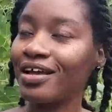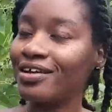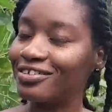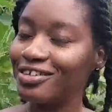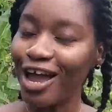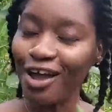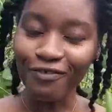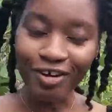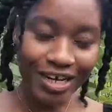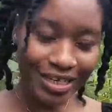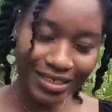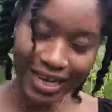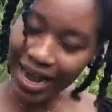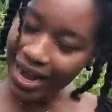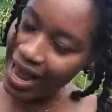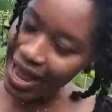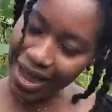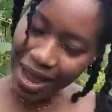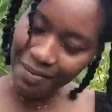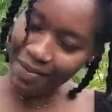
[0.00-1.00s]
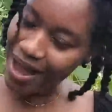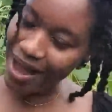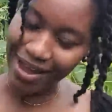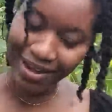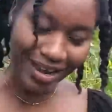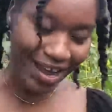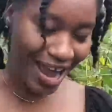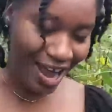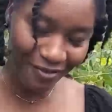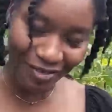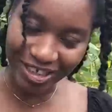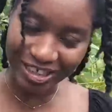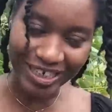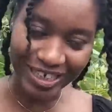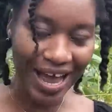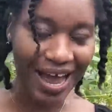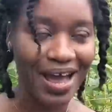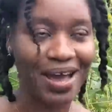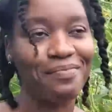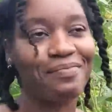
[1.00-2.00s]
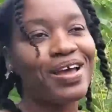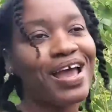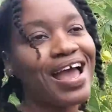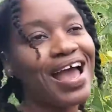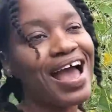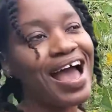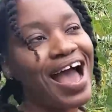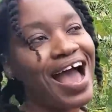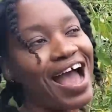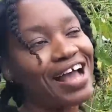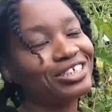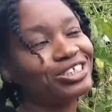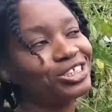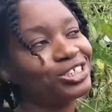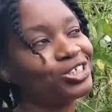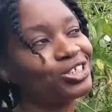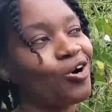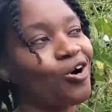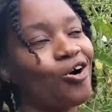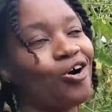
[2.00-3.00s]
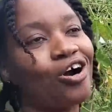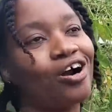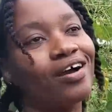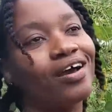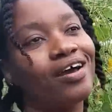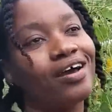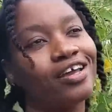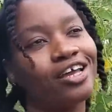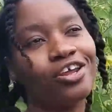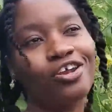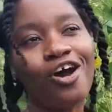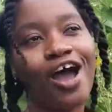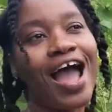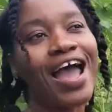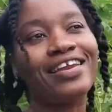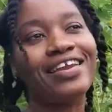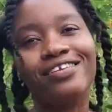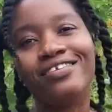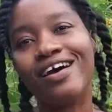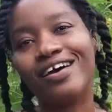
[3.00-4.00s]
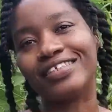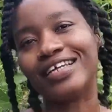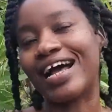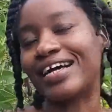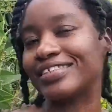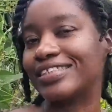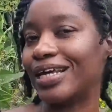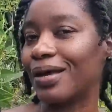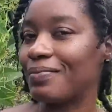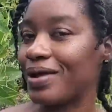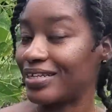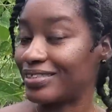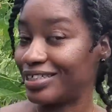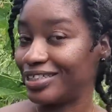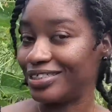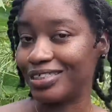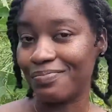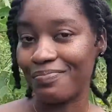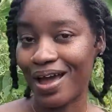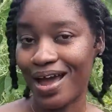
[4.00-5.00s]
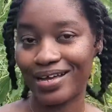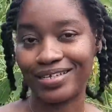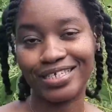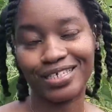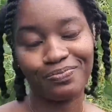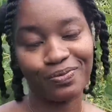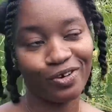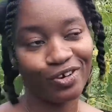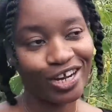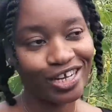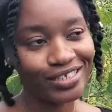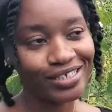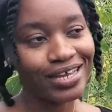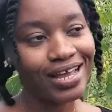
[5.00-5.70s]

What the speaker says: Devil is a liar, man, every time. And so, I did not accept that into my spirit.